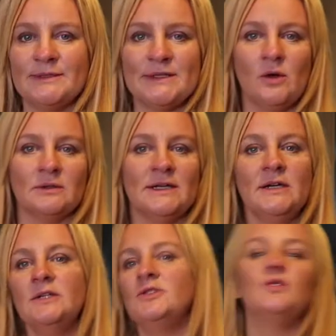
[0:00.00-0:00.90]
salt.
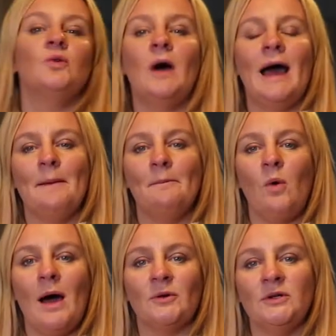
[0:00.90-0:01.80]
So what
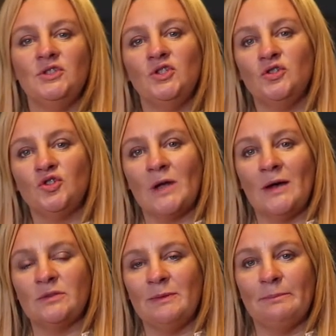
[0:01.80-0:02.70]
I'm going to do is show you
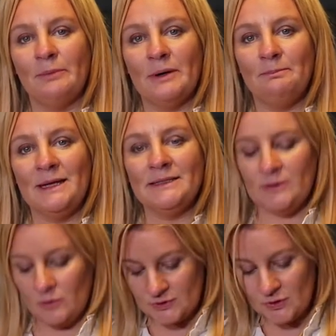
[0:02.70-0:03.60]
how to make
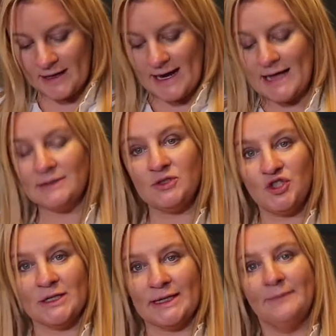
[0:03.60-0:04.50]
and a
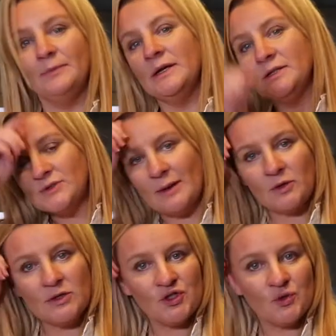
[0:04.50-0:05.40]
chili. So I'm
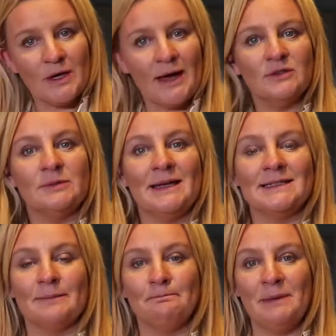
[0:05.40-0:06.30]
going to show you how to make
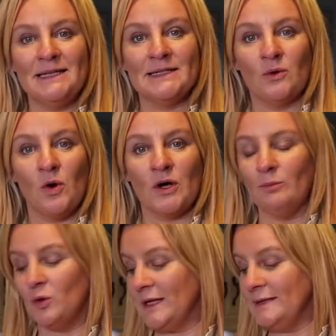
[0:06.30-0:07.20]
some basic
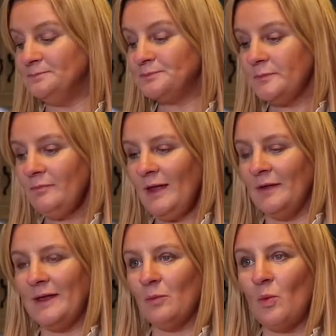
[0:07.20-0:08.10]
guacamole,
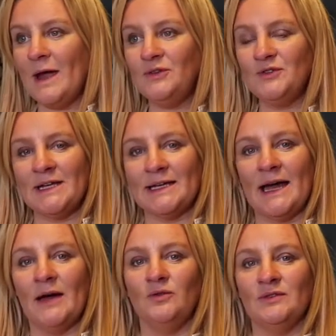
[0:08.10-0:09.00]
and then when you take it
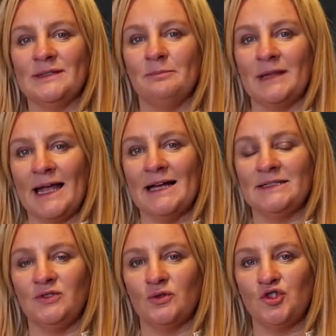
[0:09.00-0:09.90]
out, you simply add
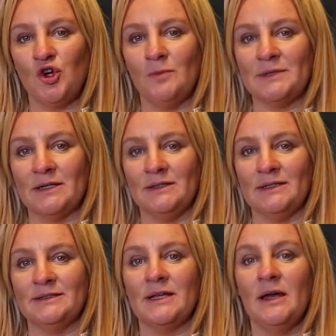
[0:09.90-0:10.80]
in your chopped
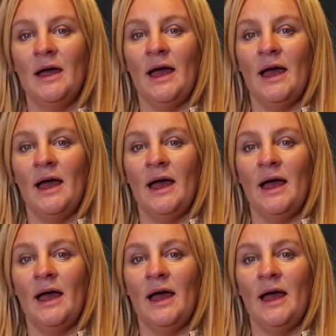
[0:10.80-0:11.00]
onions